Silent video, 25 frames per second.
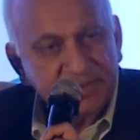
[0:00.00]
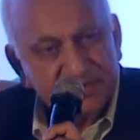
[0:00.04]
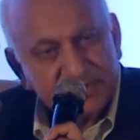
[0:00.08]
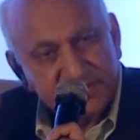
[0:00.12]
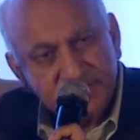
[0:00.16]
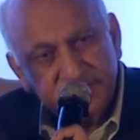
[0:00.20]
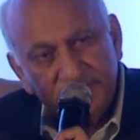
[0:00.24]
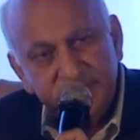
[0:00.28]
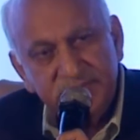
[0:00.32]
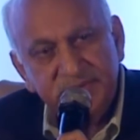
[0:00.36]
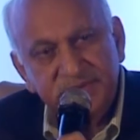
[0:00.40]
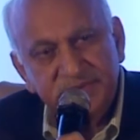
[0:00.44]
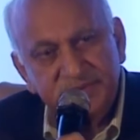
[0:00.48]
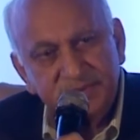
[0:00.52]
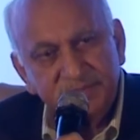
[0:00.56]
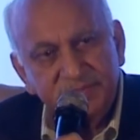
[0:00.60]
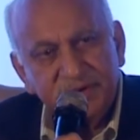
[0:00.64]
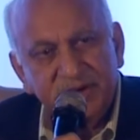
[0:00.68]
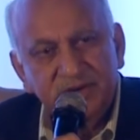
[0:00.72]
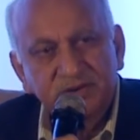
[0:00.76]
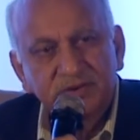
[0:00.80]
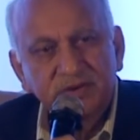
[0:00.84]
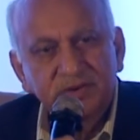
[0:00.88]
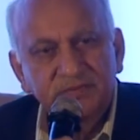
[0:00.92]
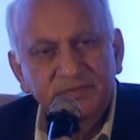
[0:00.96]
It's a, it's a
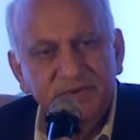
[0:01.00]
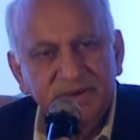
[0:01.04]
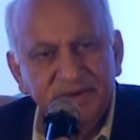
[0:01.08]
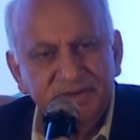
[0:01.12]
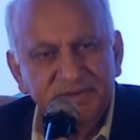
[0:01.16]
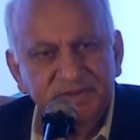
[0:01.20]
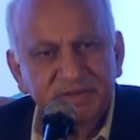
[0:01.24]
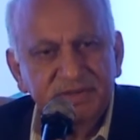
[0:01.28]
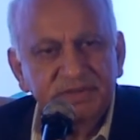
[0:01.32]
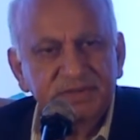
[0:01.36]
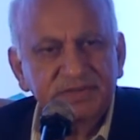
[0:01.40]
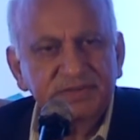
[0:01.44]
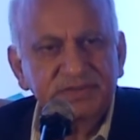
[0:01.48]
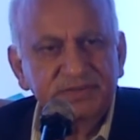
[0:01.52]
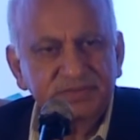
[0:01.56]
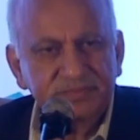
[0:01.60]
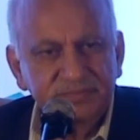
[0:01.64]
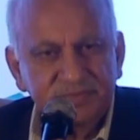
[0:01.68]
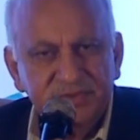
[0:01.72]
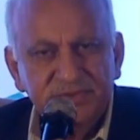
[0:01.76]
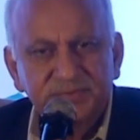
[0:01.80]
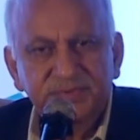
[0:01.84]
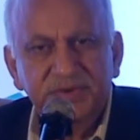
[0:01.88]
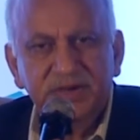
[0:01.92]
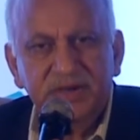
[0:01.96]
battle of ideas,
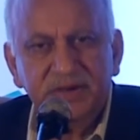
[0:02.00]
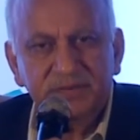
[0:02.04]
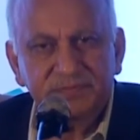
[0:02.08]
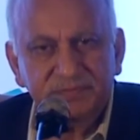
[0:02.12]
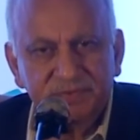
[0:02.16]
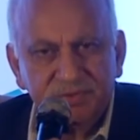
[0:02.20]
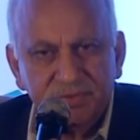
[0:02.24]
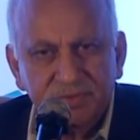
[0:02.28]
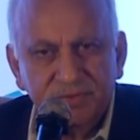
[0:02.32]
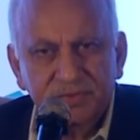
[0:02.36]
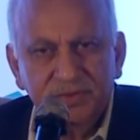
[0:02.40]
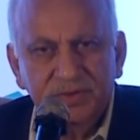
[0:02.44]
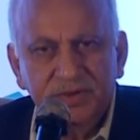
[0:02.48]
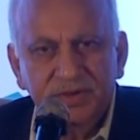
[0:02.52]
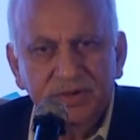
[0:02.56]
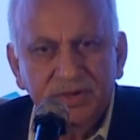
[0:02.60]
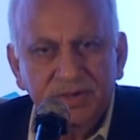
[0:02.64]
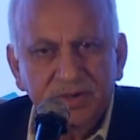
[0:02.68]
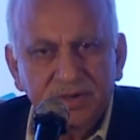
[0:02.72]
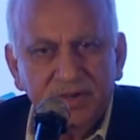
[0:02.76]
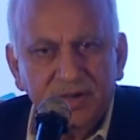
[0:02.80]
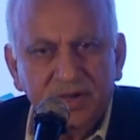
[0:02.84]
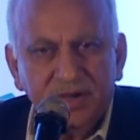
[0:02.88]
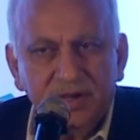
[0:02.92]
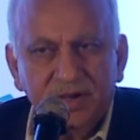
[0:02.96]
which we have to
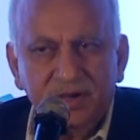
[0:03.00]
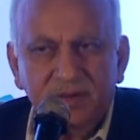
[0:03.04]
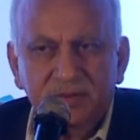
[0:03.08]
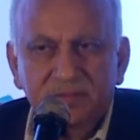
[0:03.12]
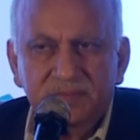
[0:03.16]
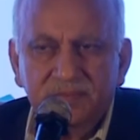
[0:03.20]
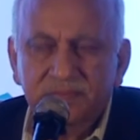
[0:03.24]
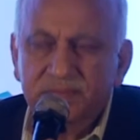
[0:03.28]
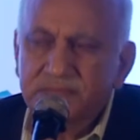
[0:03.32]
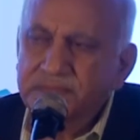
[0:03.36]
uh,